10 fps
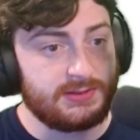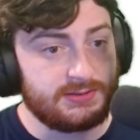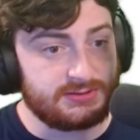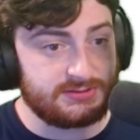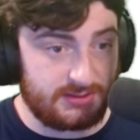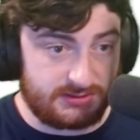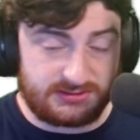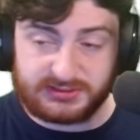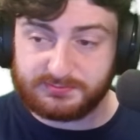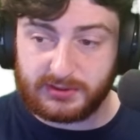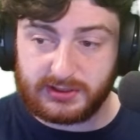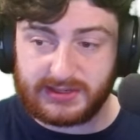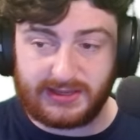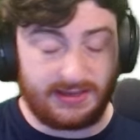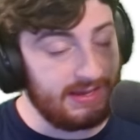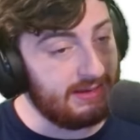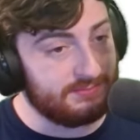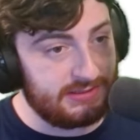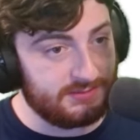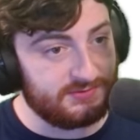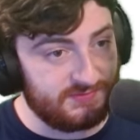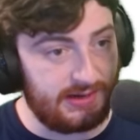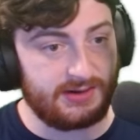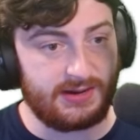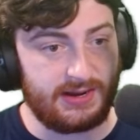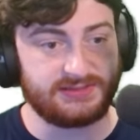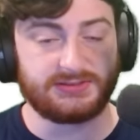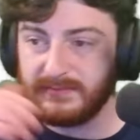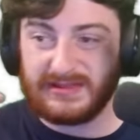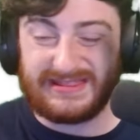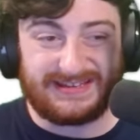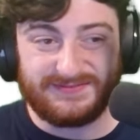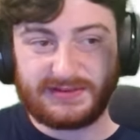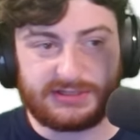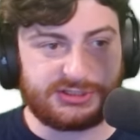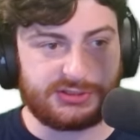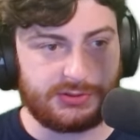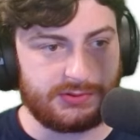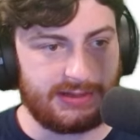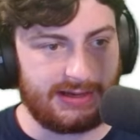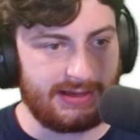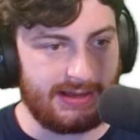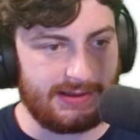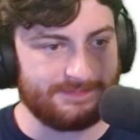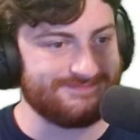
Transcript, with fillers: start sparking, and become a fire hazard. They've issued a,